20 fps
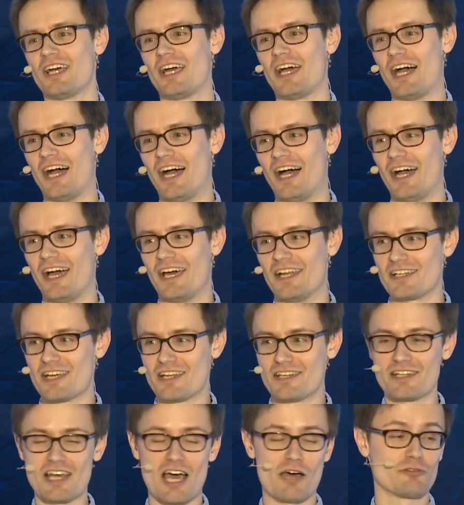
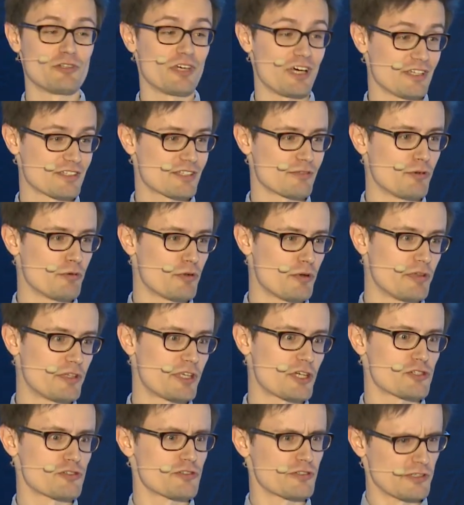and now there are some
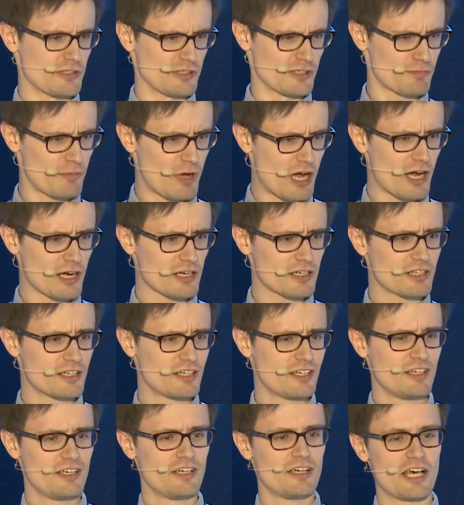implementations in Spark.
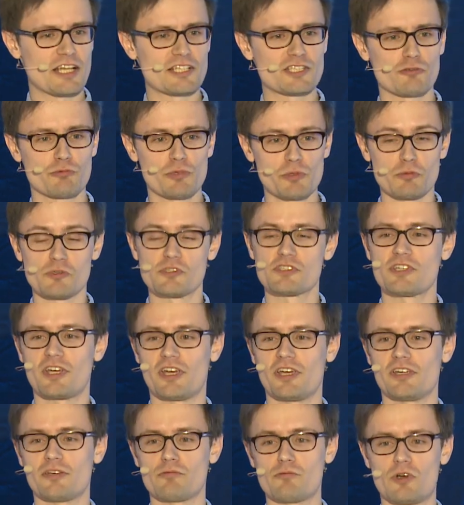And so people
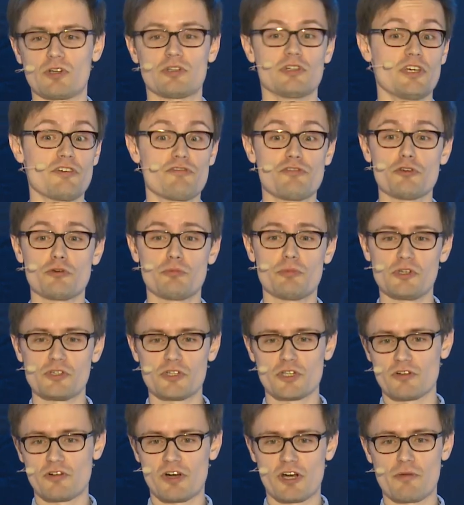say, well, if you're
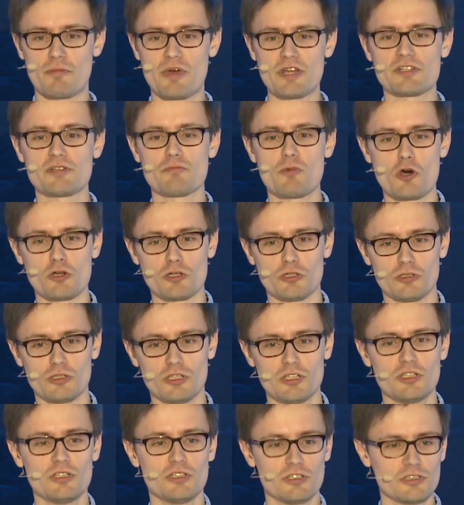building a recommender
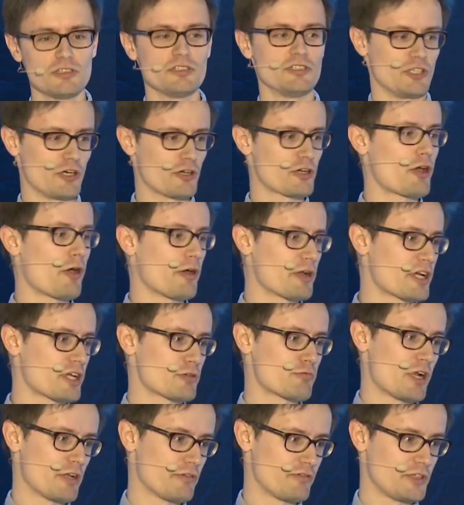model, go and
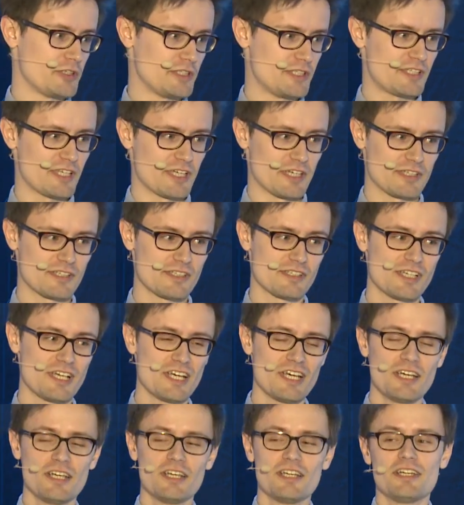get one of these things.
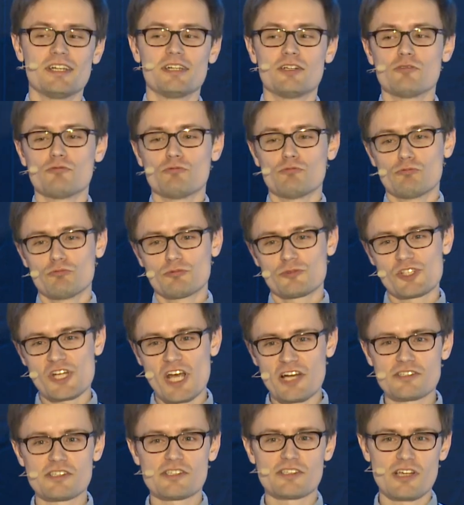
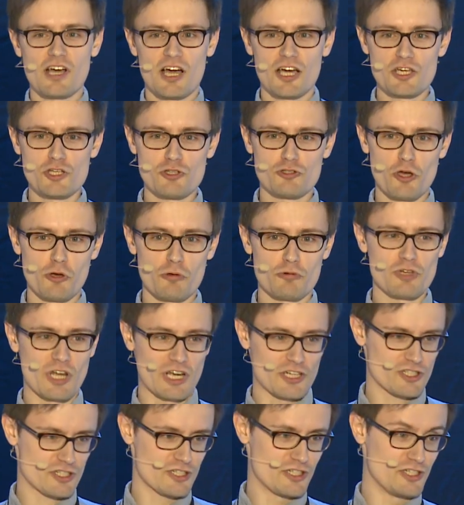Chances are you don't
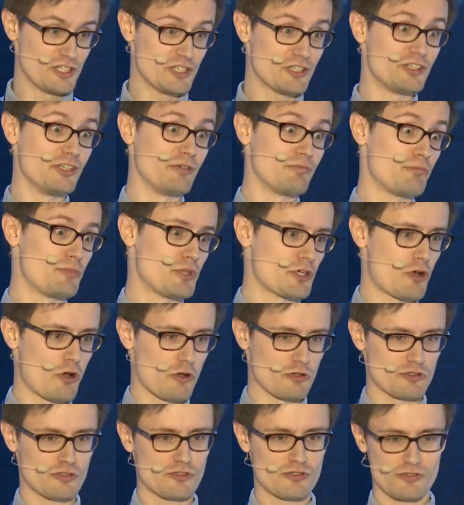actually need them,
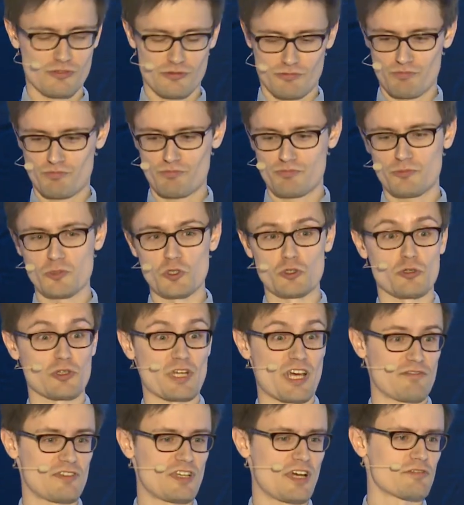because you
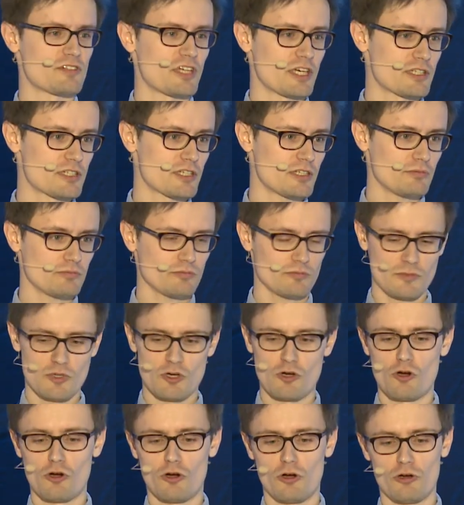don't have enough data,
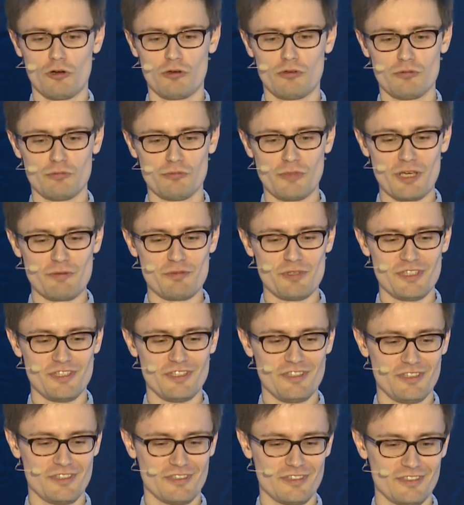or
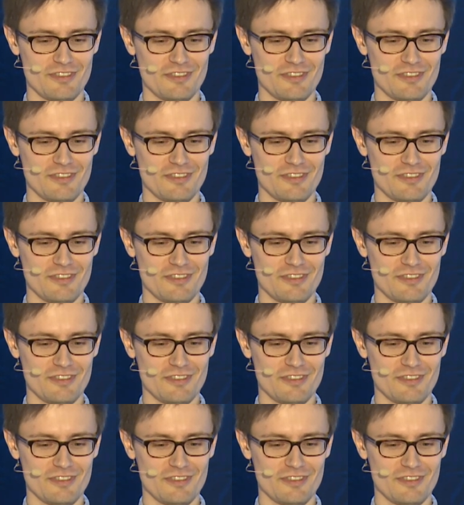maybe